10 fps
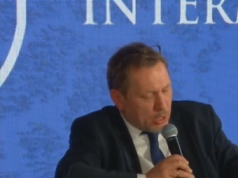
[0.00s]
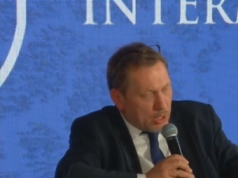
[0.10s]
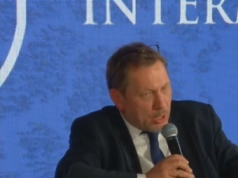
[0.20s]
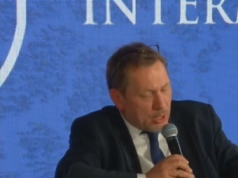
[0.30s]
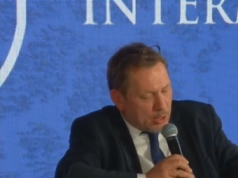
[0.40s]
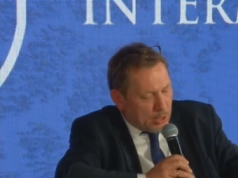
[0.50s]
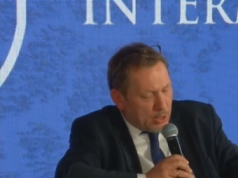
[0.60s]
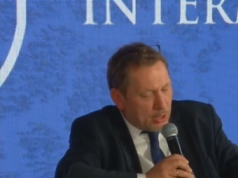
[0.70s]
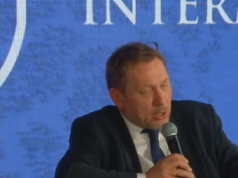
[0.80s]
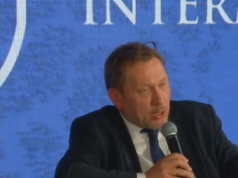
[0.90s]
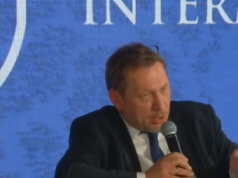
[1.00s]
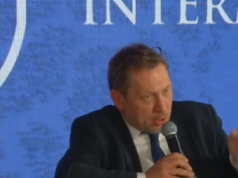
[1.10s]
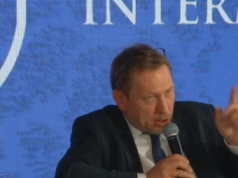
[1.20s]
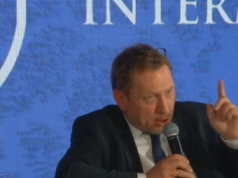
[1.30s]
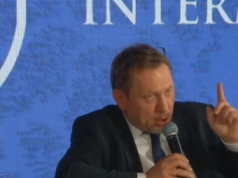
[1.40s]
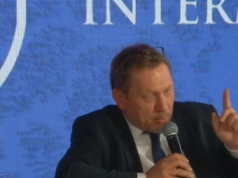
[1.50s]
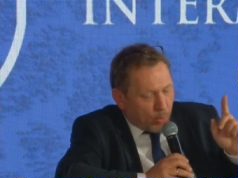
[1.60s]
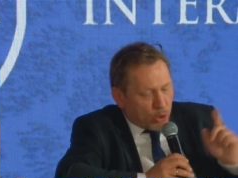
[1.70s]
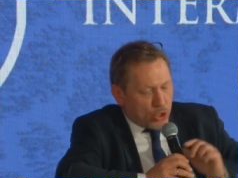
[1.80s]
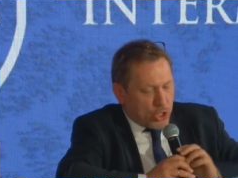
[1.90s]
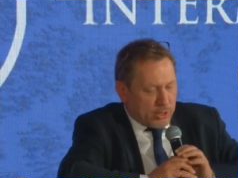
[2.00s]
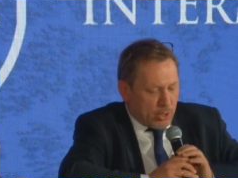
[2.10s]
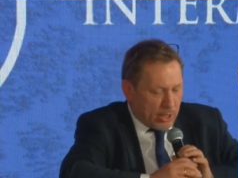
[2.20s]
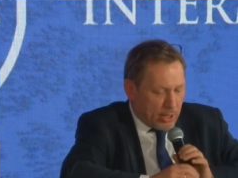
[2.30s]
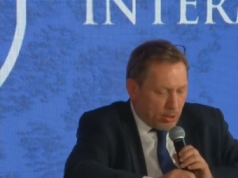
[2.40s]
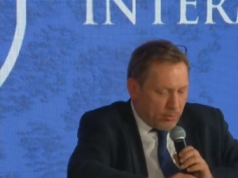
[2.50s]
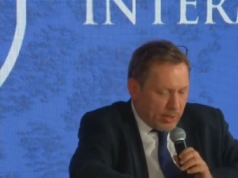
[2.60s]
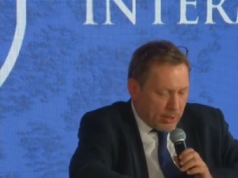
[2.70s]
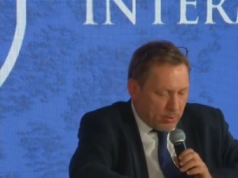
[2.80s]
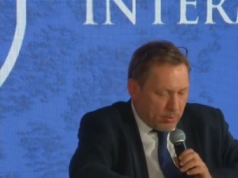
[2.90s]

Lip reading: our freedom is a thing we share